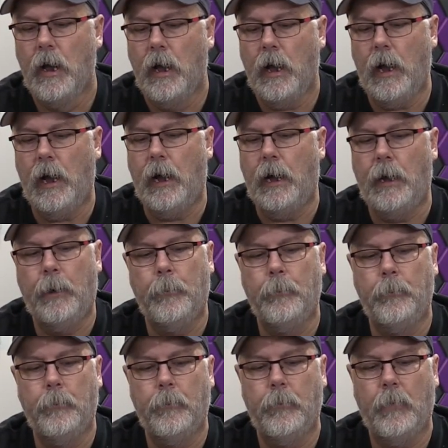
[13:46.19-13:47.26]

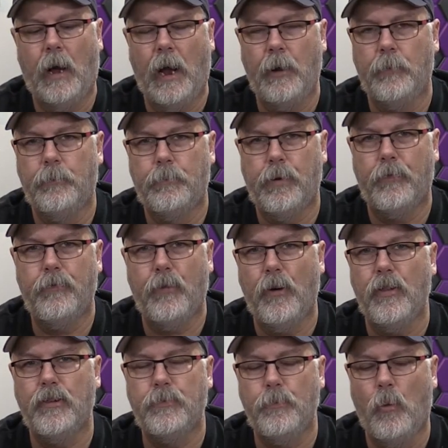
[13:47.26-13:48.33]
Um, I prefer
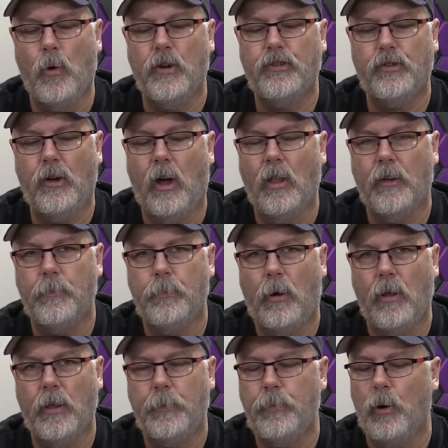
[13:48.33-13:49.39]
this more solid
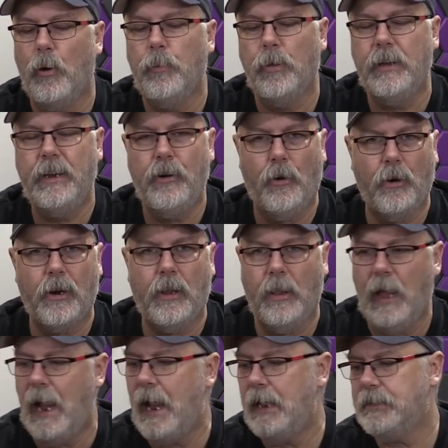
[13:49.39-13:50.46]
polypropylene or
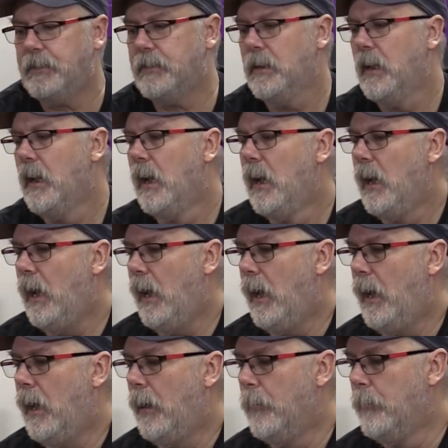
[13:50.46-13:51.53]
glass.
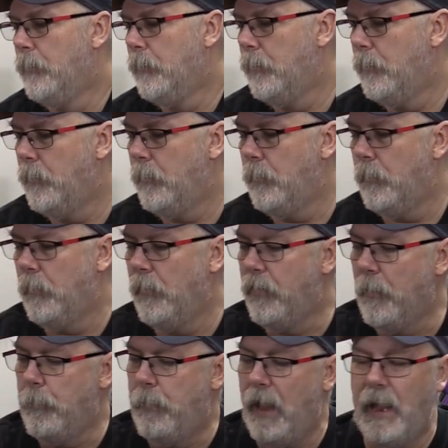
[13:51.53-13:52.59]
Um,
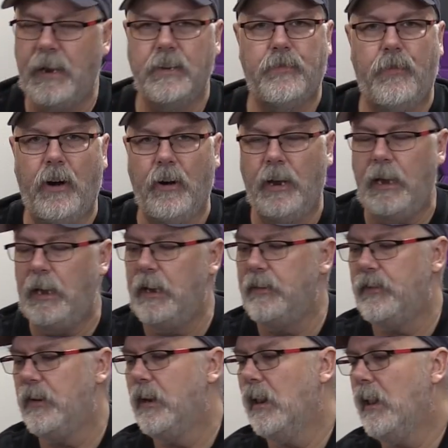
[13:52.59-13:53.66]
the bed is very
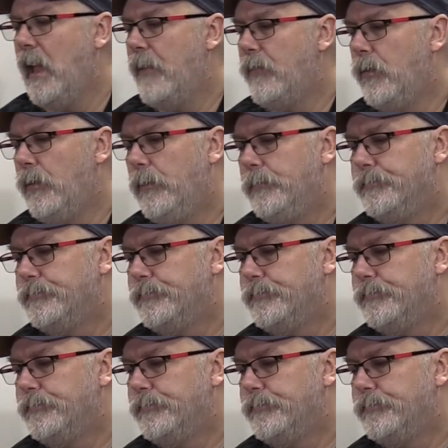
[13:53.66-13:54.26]
easy to level